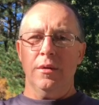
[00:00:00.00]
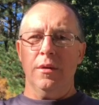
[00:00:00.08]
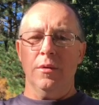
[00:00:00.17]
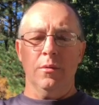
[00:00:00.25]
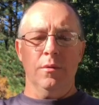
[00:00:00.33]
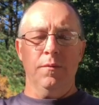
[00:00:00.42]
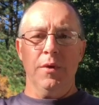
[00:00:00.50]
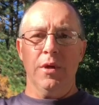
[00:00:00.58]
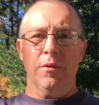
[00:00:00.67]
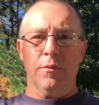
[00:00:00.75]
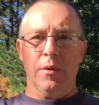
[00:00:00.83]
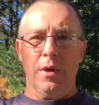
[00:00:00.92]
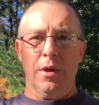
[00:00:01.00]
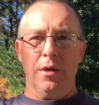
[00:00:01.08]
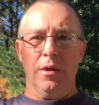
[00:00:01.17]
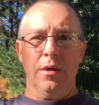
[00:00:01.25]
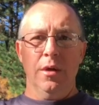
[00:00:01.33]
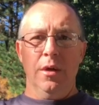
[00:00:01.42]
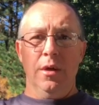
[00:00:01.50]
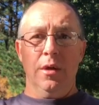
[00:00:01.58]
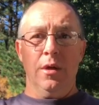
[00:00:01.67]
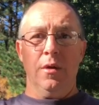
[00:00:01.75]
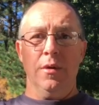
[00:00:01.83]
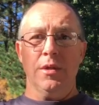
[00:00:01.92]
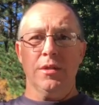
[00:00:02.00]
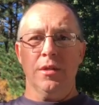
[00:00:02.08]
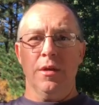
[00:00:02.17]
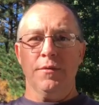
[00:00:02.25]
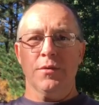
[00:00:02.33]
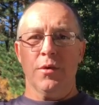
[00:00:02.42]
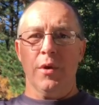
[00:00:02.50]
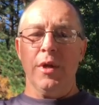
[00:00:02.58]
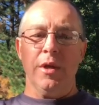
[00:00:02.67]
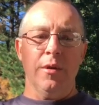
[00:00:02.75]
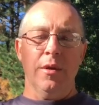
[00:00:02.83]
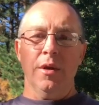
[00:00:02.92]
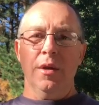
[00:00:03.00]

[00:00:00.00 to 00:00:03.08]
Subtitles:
a flint rock, and all that stuff's great.